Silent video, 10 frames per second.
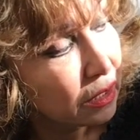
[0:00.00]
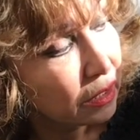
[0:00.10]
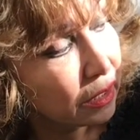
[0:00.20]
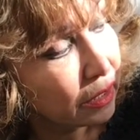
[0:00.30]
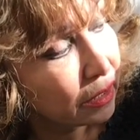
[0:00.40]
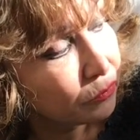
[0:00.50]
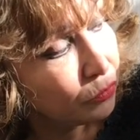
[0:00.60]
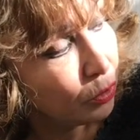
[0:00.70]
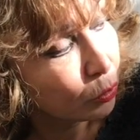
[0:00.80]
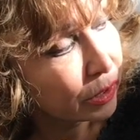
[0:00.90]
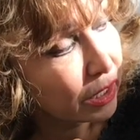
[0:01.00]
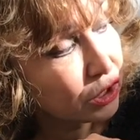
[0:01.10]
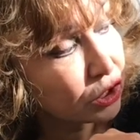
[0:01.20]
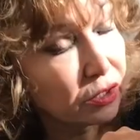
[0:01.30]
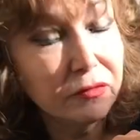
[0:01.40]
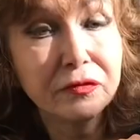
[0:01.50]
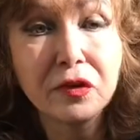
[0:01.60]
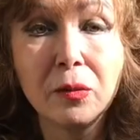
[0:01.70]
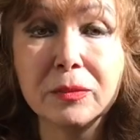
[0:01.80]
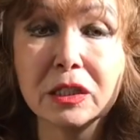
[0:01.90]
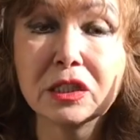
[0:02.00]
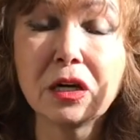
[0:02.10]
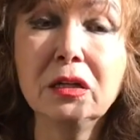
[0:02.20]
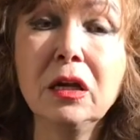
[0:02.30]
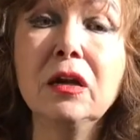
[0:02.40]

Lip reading: location from the sun,